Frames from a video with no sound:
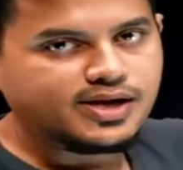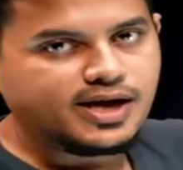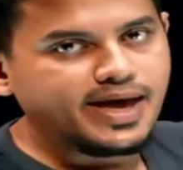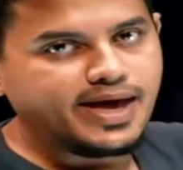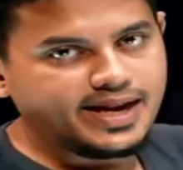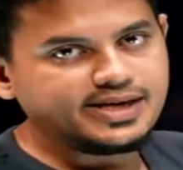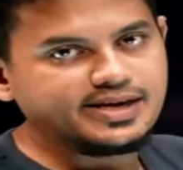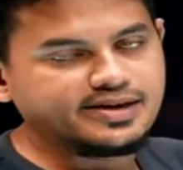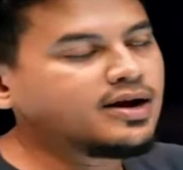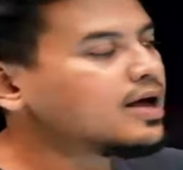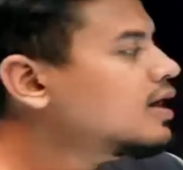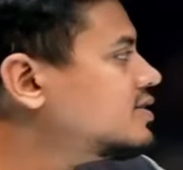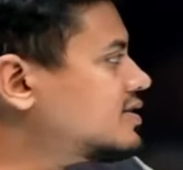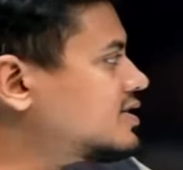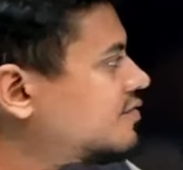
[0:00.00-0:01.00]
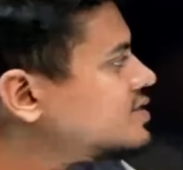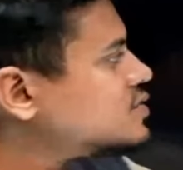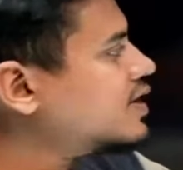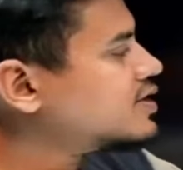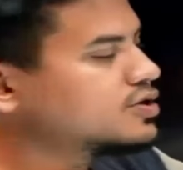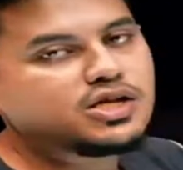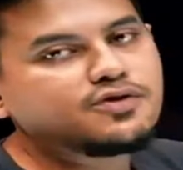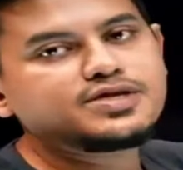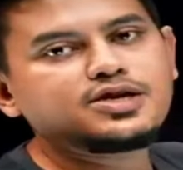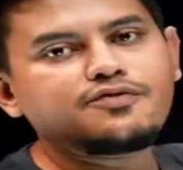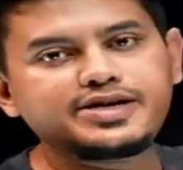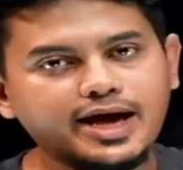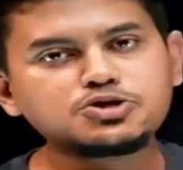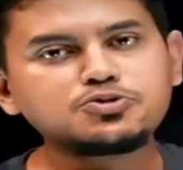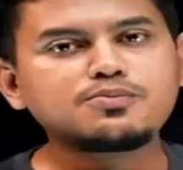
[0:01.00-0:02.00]
will come handy here. The difference of
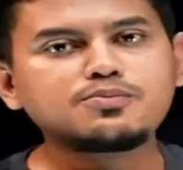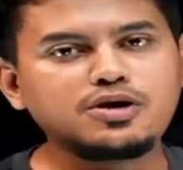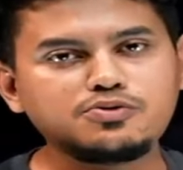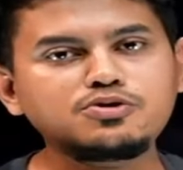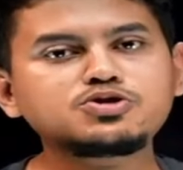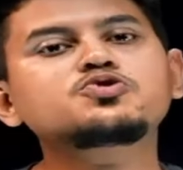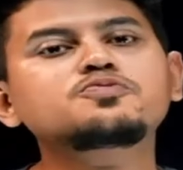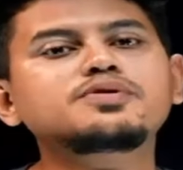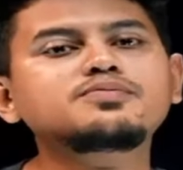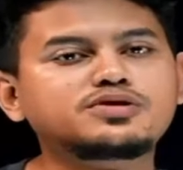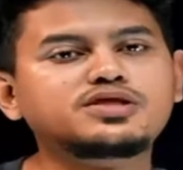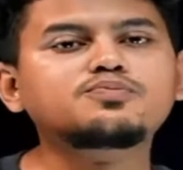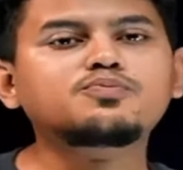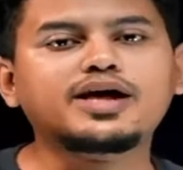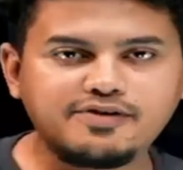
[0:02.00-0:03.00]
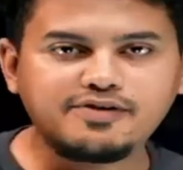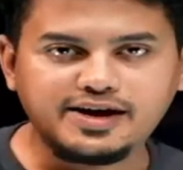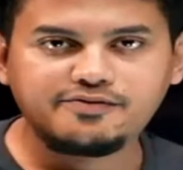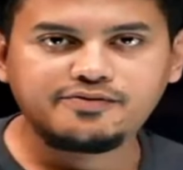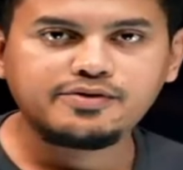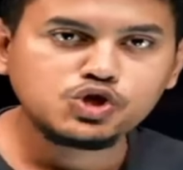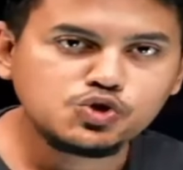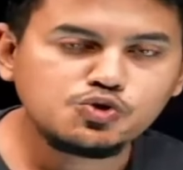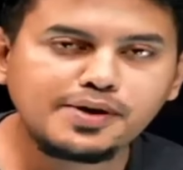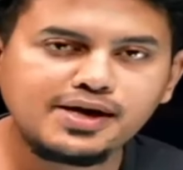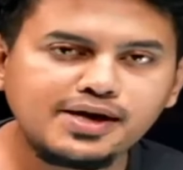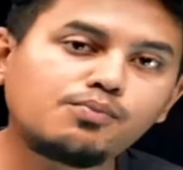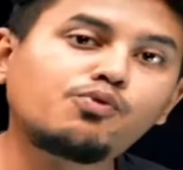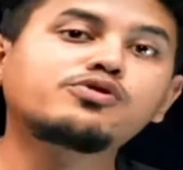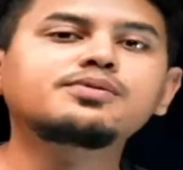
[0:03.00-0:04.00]
electronegativity of a diatomic molecule should be more than 0.5.
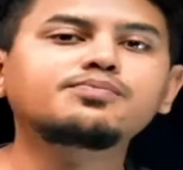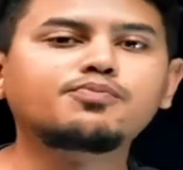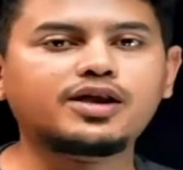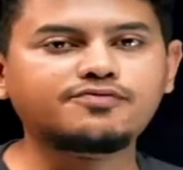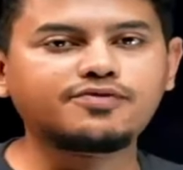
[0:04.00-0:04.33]
Should be more than